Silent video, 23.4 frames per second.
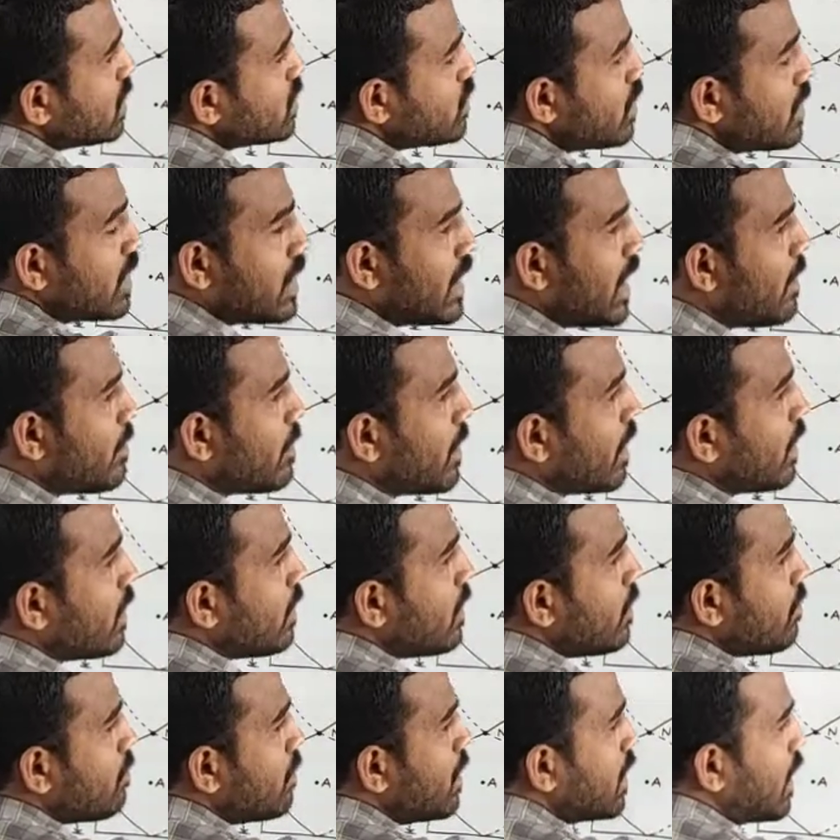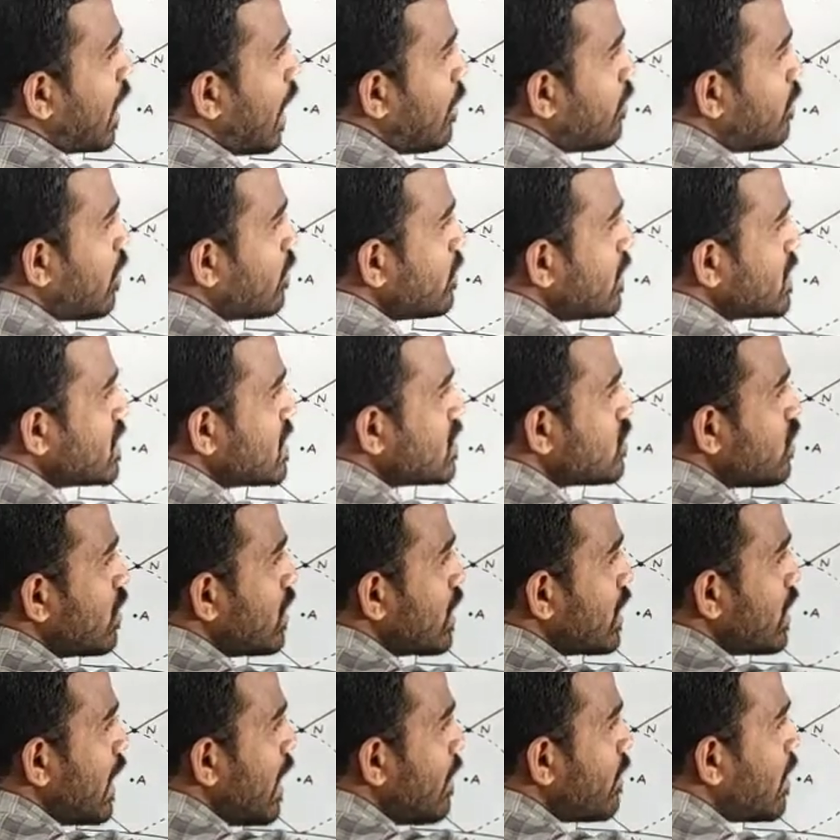is what? Lambda. But half of this is
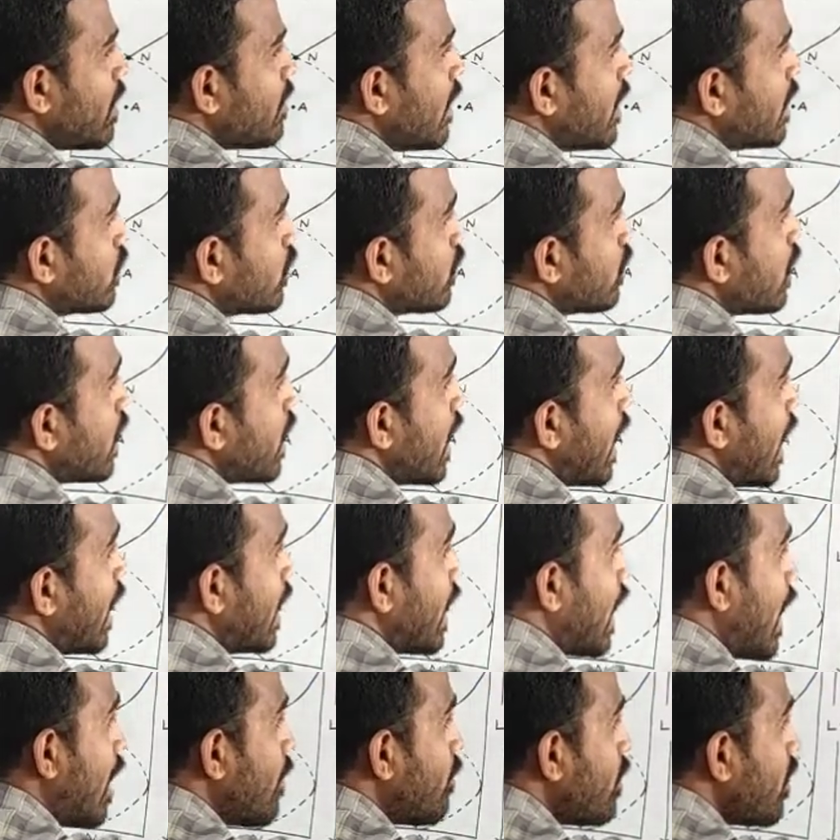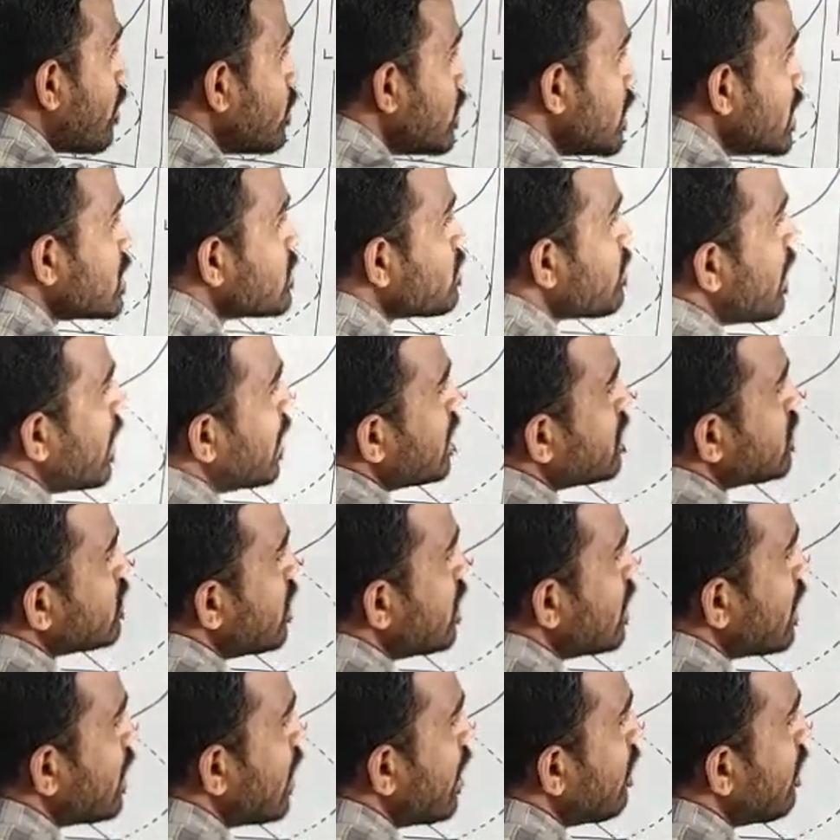what? Lambda by 2, and half of this part is what?